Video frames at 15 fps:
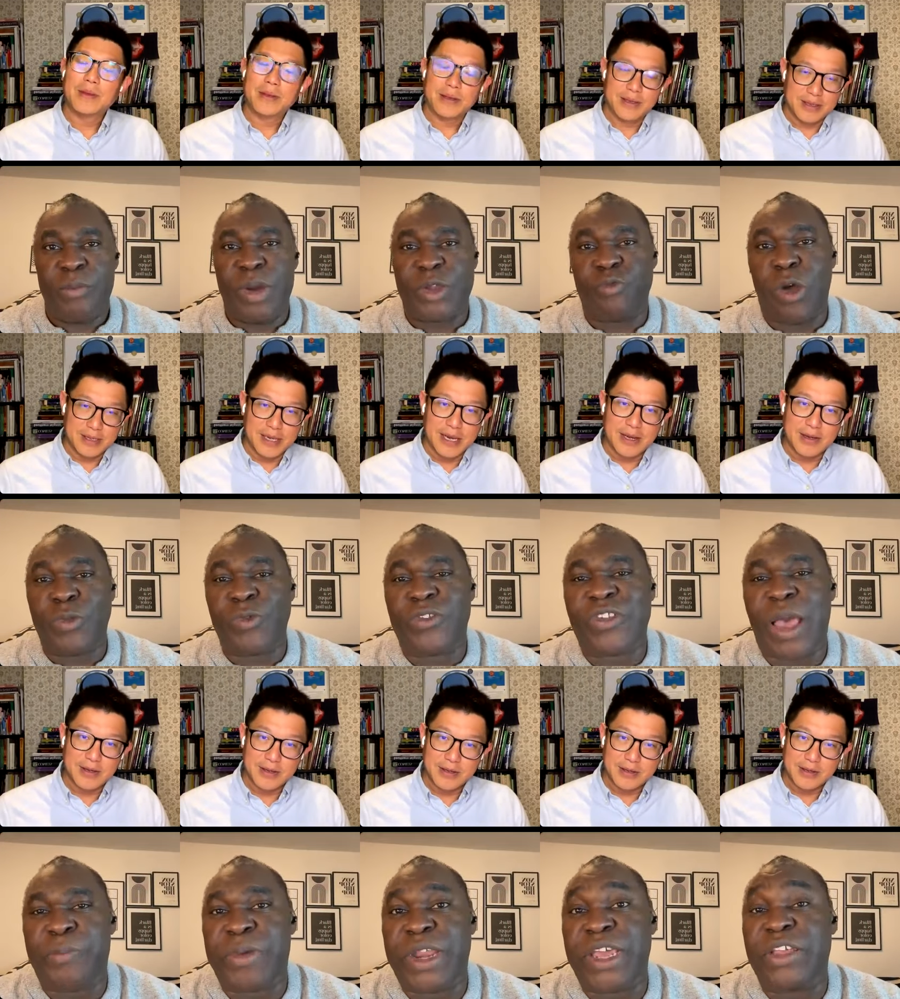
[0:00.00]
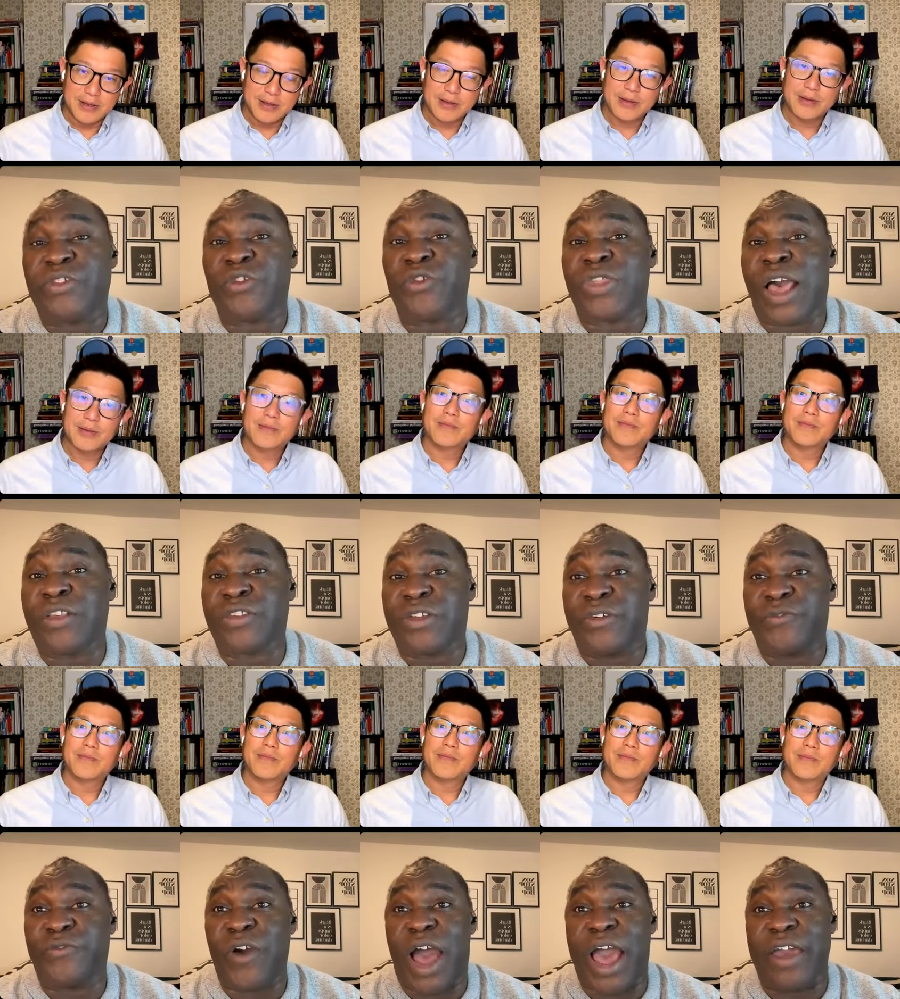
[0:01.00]
Speaker 1: But what yeah. was happening in
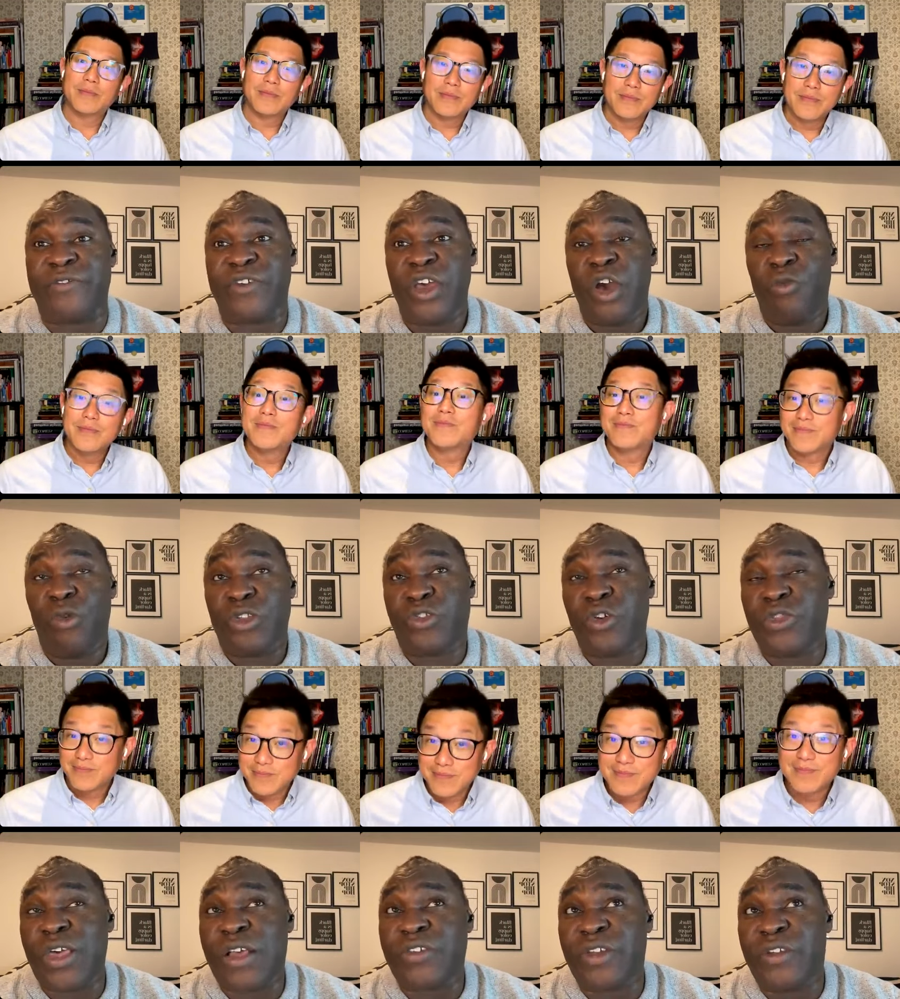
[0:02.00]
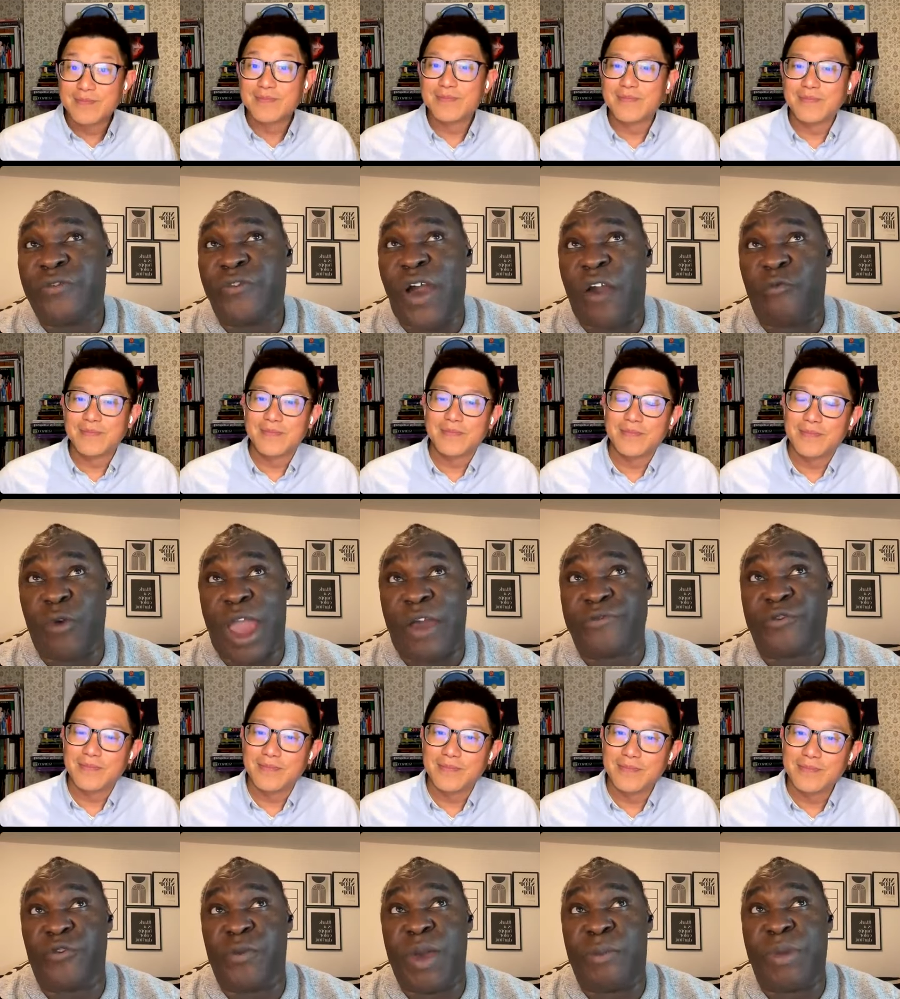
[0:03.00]
2005? Well, 2005 we have to
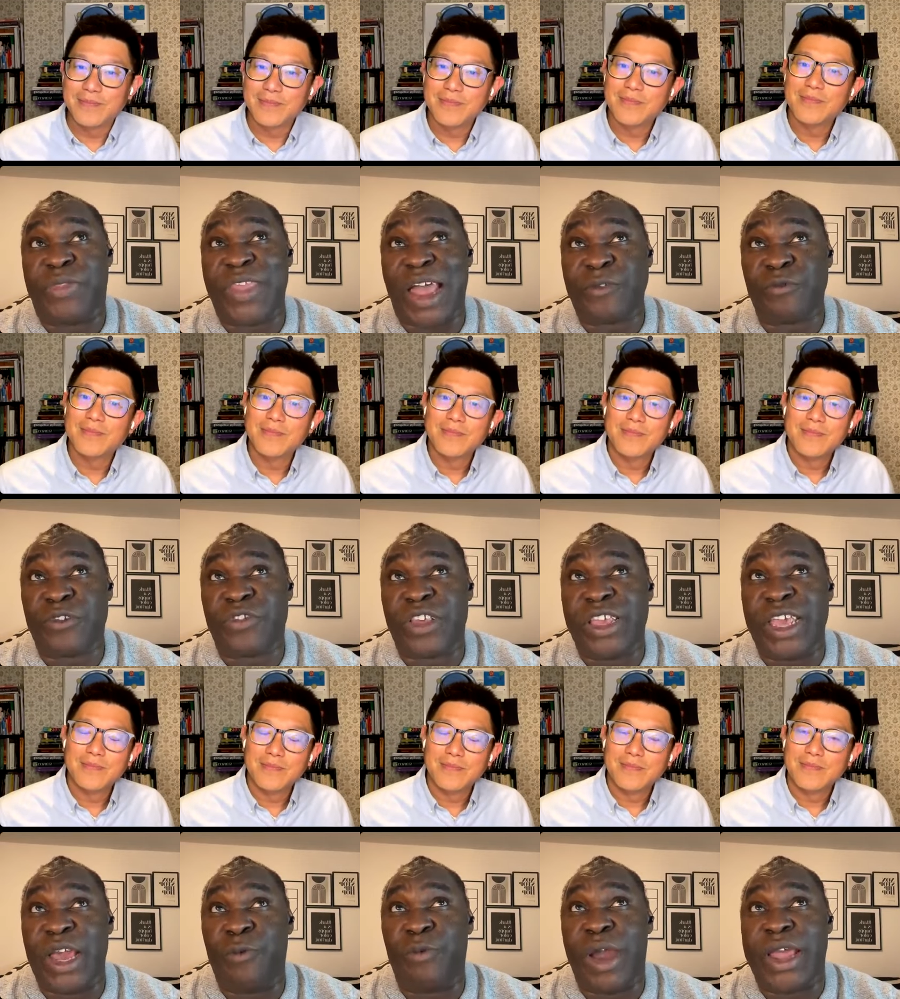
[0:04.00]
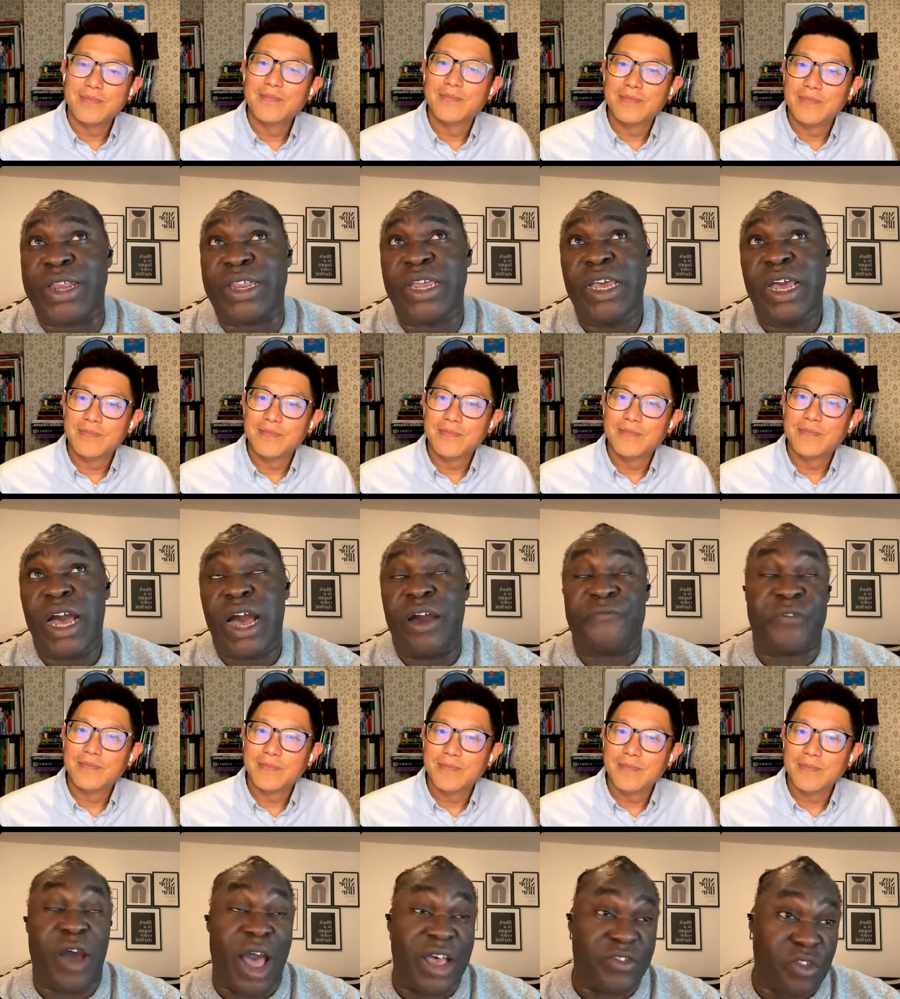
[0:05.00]
remember that was the year when uh,
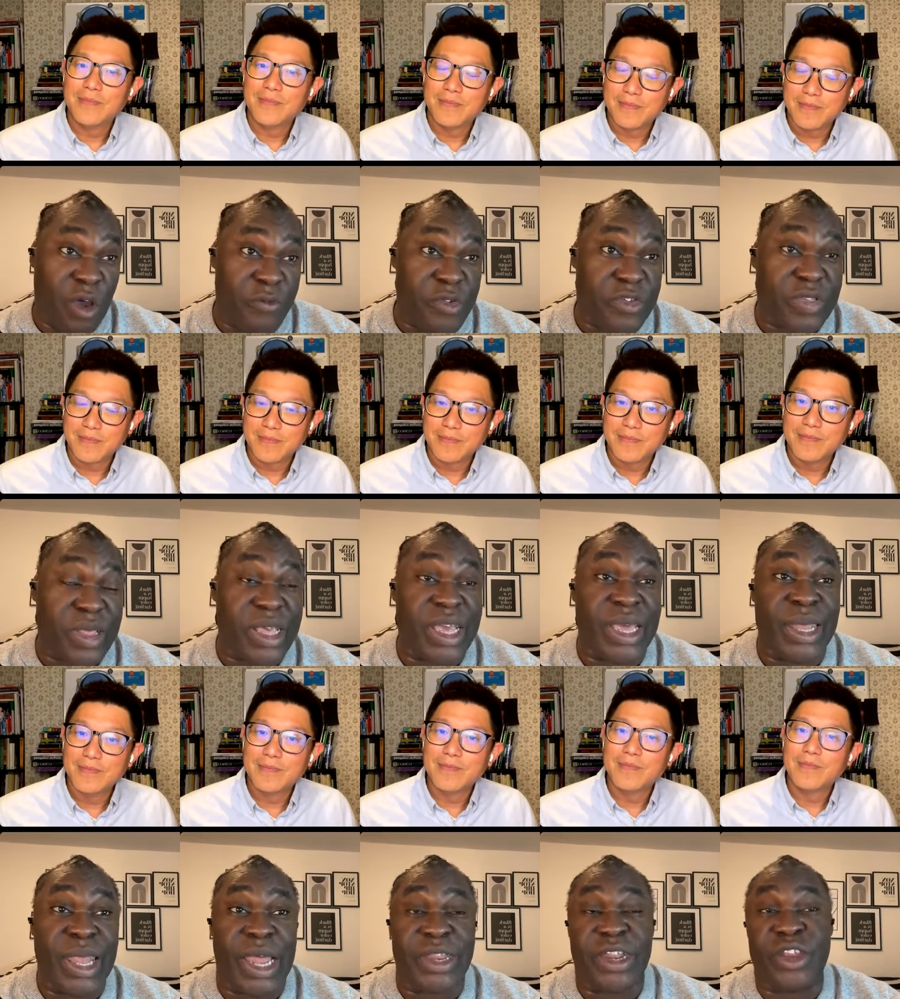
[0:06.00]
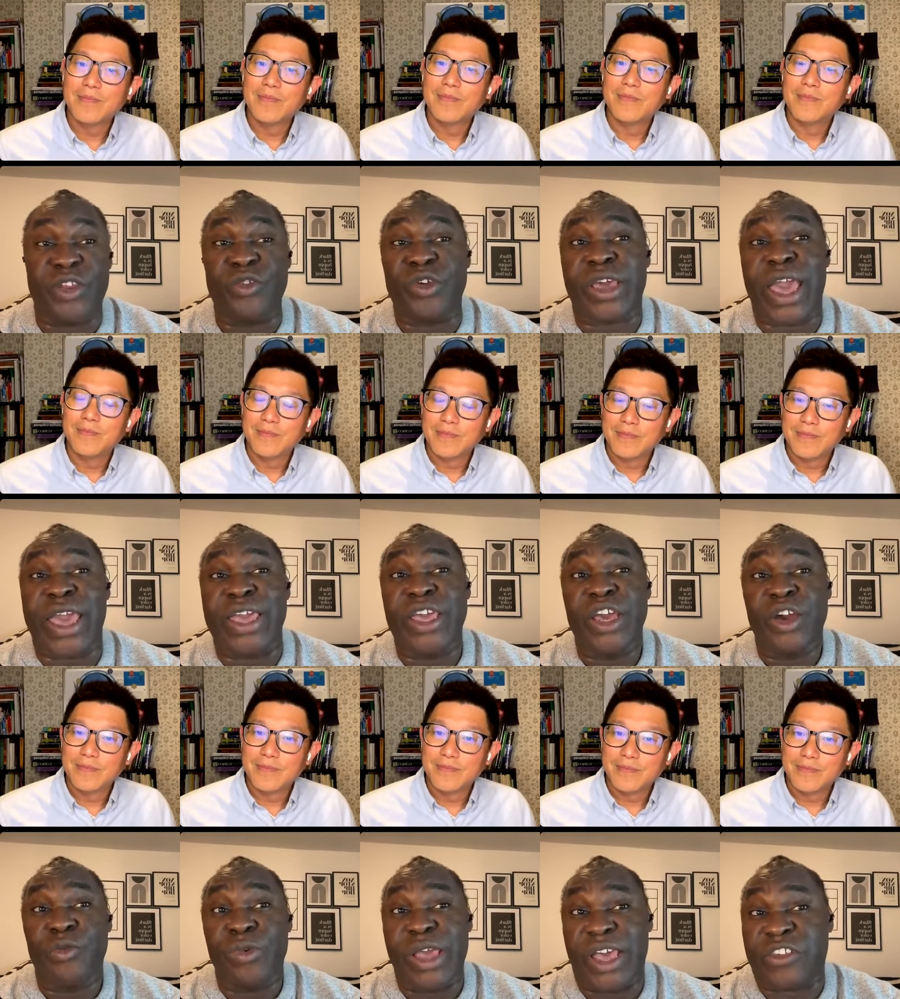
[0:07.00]
for us obviously in London, UK, we